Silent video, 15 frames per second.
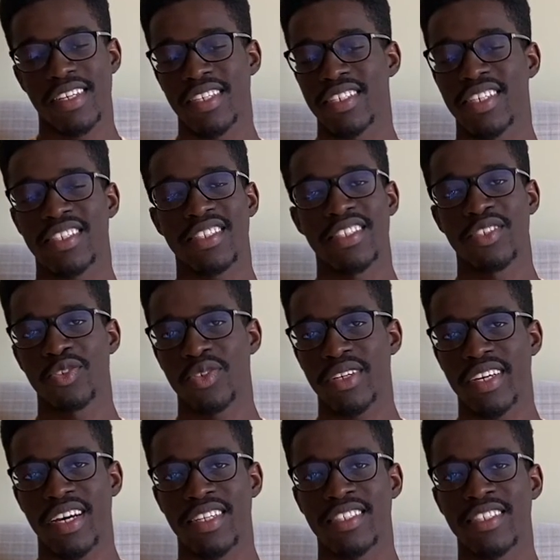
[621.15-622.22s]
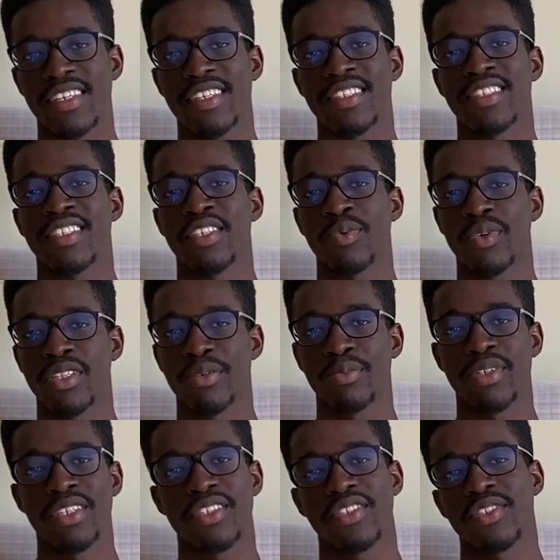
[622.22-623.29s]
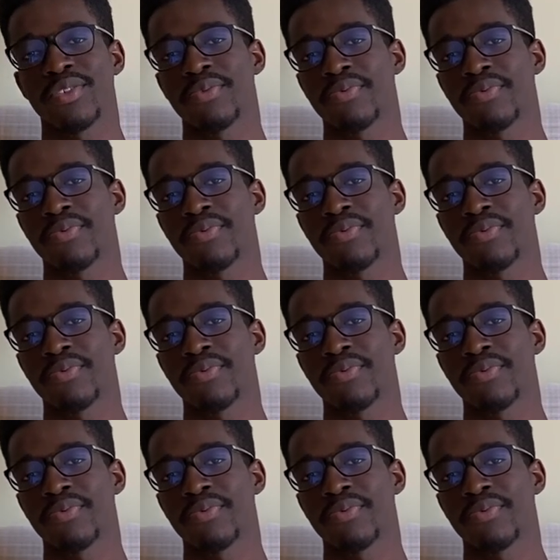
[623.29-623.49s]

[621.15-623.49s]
just enjoy Canada and see what it brings you.